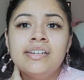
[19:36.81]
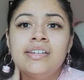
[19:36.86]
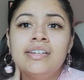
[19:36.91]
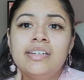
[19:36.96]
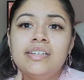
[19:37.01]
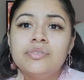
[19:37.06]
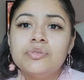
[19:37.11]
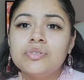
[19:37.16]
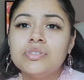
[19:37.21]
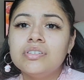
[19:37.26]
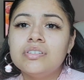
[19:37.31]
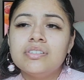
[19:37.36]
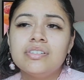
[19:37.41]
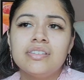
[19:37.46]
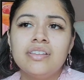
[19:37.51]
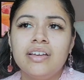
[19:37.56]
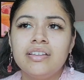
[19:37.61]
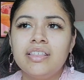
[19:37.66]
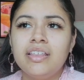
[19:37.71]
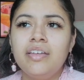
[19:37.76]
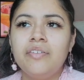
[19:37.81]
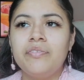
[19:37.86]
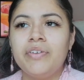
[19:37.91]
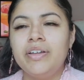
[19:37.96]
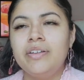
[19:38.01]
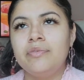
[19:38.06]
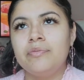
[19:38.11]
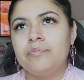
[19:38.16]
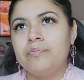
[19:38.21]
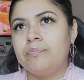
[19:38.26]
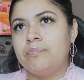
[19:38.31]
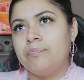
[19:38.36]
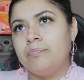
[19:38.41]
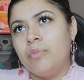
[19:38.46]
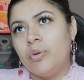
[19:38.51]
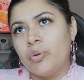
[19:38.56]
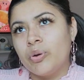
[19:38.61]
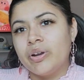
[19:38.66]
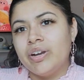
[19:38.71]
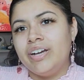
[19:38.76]
It's not the event
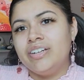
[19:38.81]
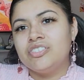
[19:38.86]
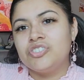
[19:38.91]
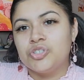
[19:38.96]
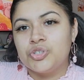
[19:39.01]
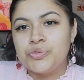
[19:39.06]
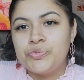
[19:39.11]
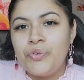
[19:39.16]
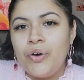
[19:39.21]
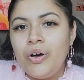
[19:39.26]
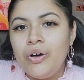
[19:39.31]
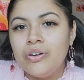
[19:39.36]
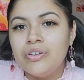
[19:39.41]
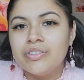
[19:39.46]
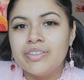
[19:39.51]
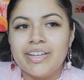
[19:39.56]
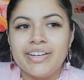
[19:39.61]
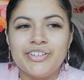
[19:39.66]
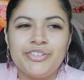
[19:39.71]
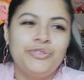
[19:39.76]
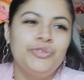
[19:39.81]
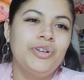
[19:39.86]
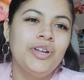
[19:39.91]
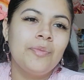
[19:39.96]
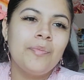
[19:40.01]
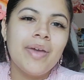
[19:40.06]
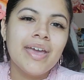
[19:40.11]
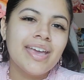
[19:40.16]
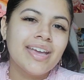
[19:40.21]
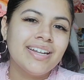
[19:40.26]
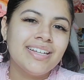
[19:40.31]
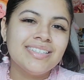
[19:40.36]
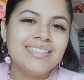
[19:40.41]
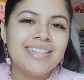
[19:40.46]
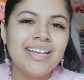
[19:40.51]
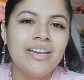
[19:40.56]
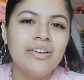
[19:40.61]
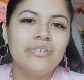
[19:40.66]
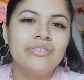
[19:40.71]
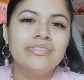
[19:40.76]
organizer's fault that you didn't make any
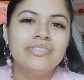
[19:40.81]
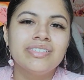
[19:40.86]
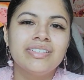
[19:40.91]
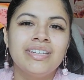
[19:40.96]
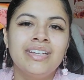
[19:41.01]
sales.